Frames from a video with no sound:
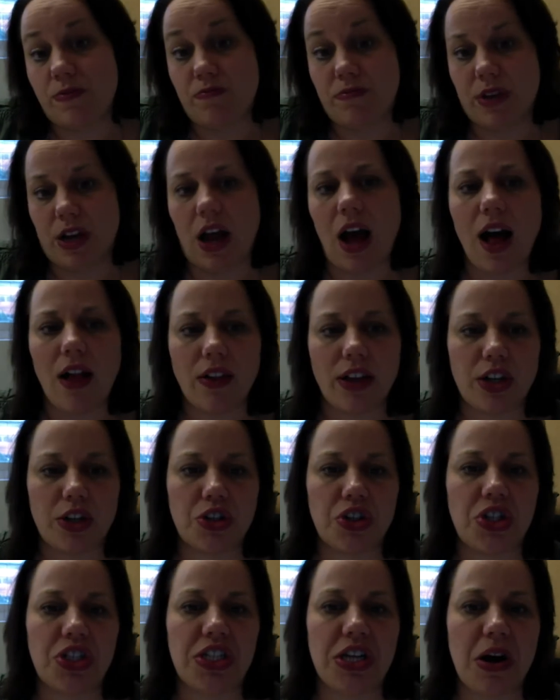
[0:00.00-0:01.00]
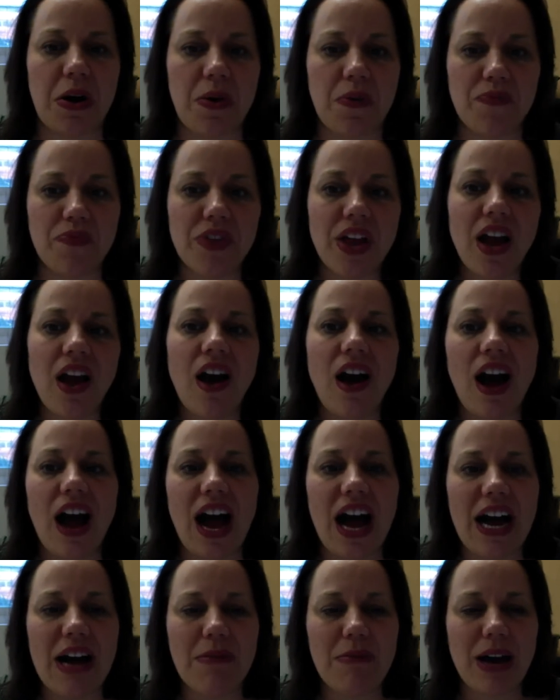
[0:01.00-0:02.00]
the college. So
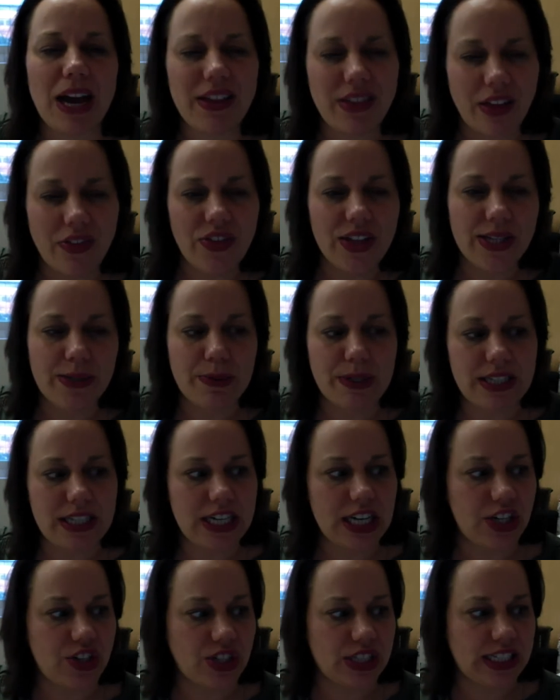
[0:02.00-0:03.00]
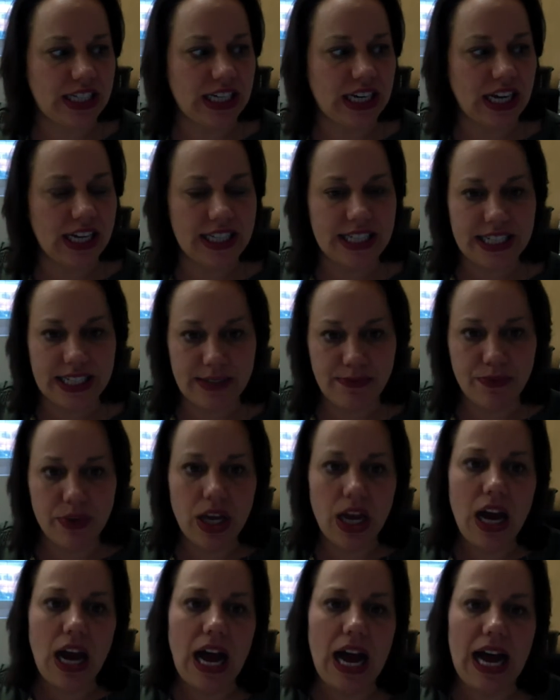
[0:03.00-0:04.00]
I thought this was an interesting idea.
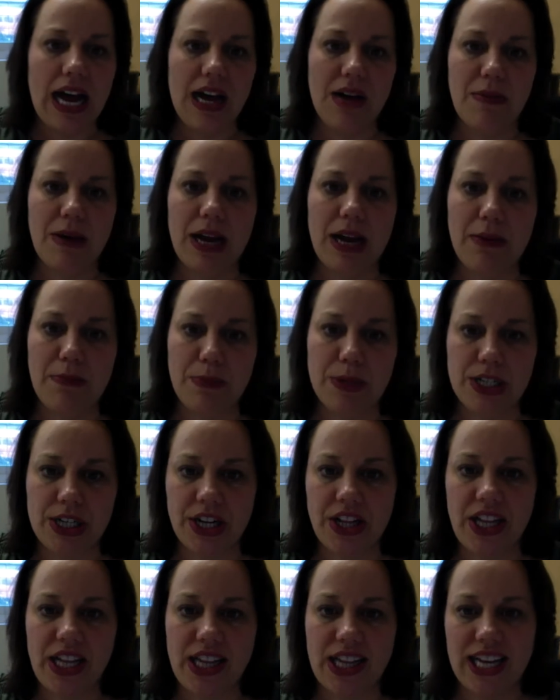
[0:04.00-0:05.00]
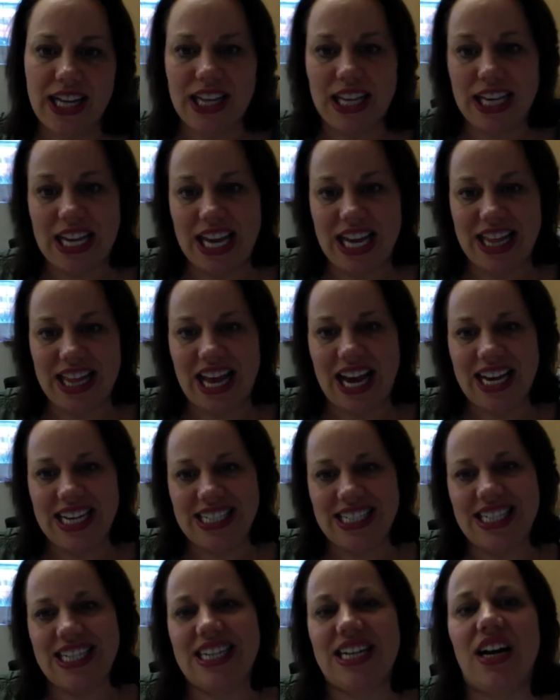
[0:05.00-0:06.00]
I particularly like, again, the
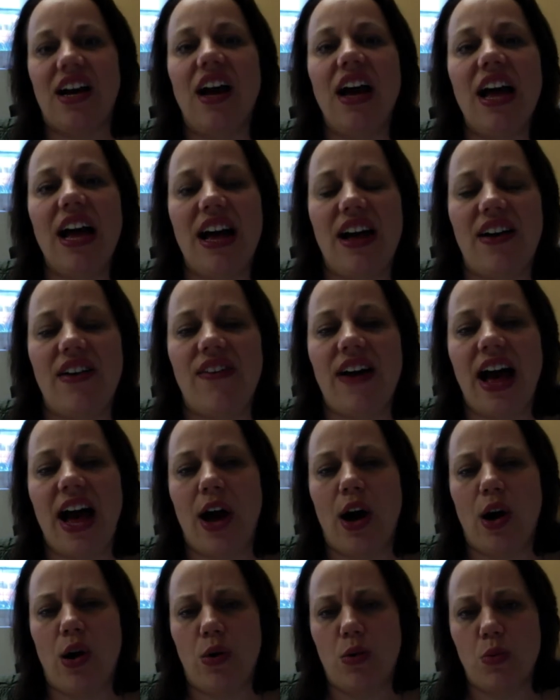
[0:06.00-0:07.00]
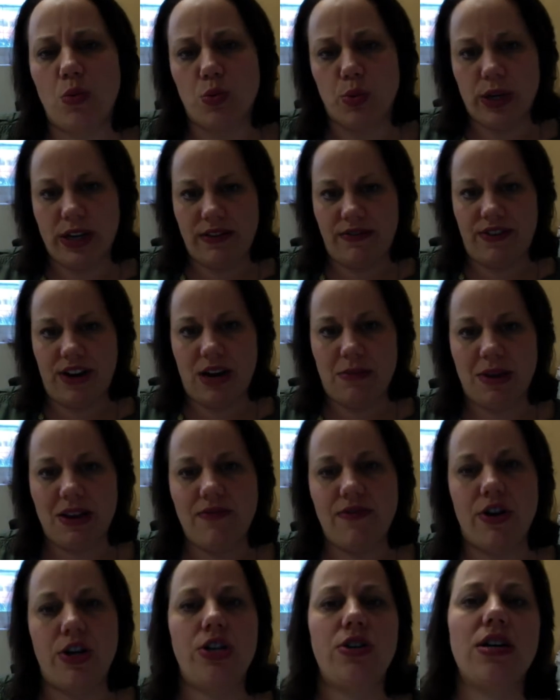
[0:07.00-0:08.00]
idea of how
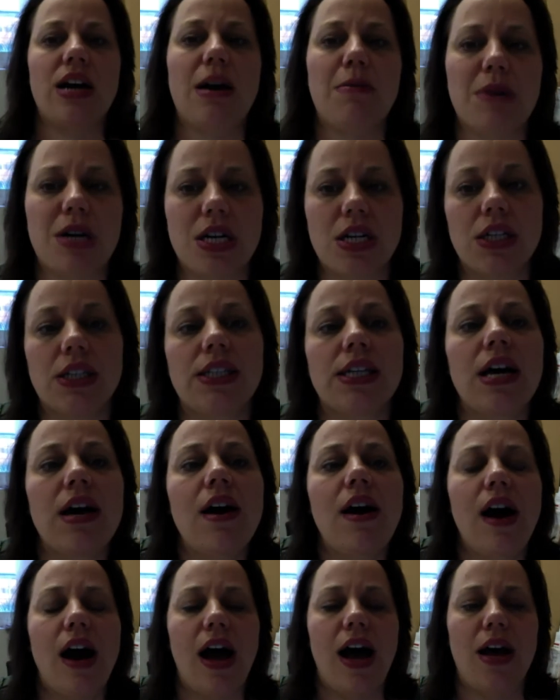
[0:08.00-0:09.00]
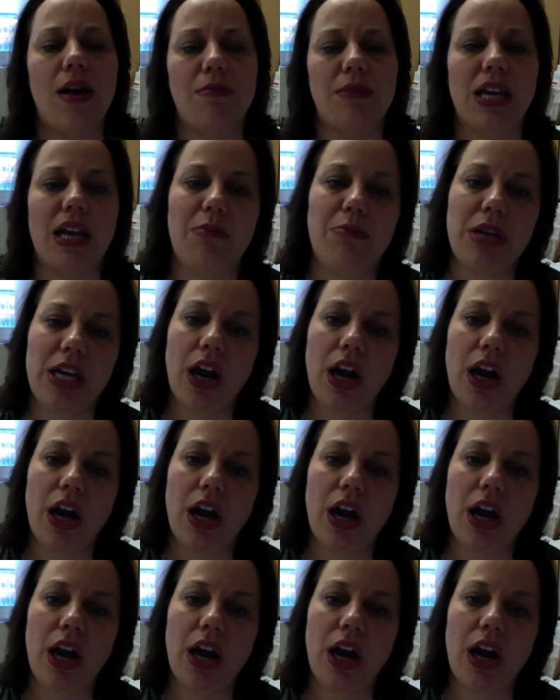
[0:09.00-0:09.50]
reframing for newcomers can be